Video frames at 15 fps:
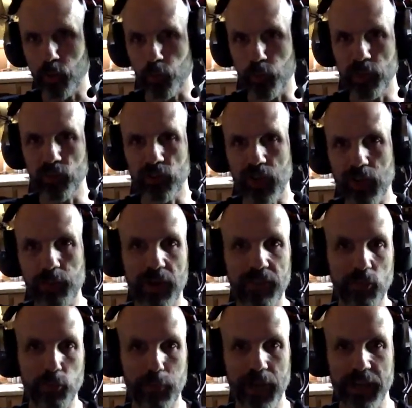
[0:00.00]
reason I'm on
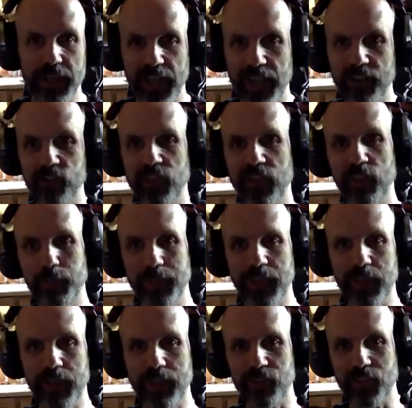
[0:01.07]
this podcast, and it's
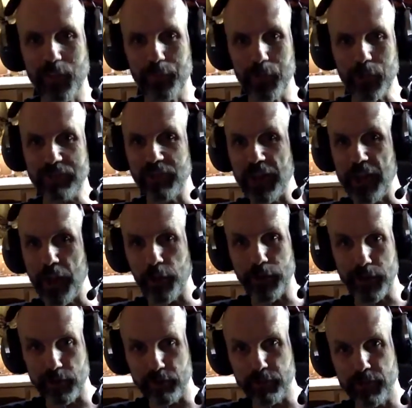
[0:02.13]
because I believe in
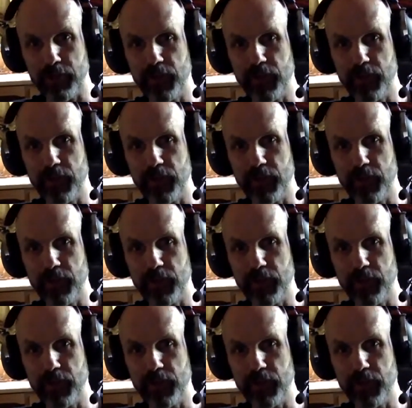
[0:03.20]
narrative.